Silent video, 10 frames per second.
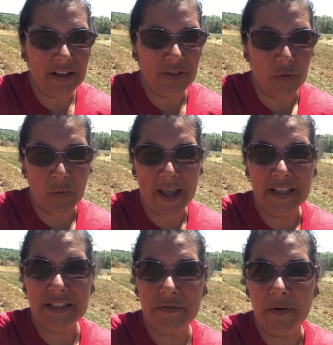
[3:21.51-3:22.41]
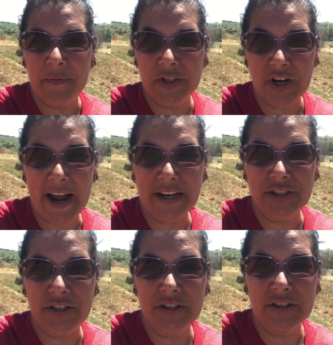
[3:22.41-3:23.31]
the weights from the
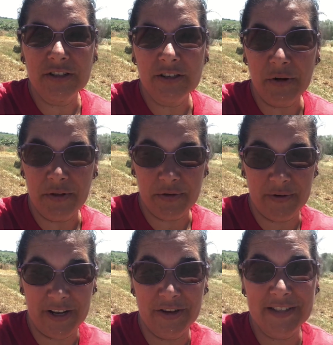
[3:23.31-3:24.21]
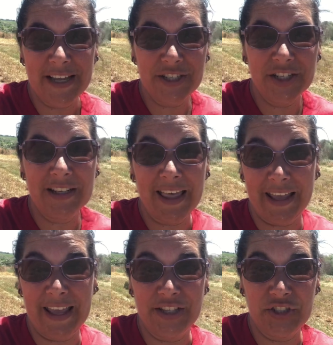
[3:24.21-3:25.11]
tractor going through an intersection, like
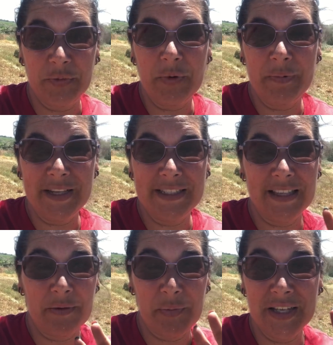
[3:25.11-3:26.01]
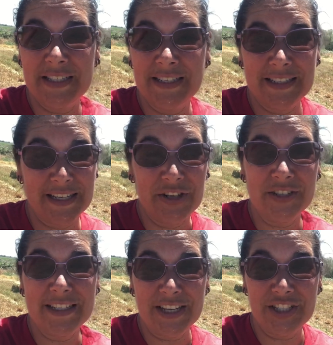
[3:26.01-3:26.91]
a super busy, the busiest
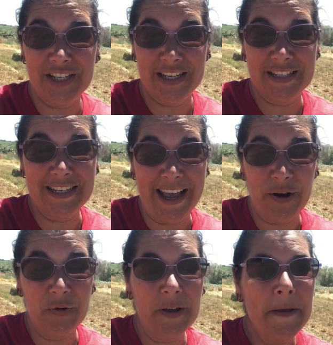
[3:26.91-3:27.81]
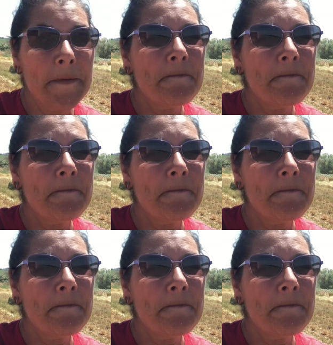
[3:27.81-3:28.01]
intersection in town.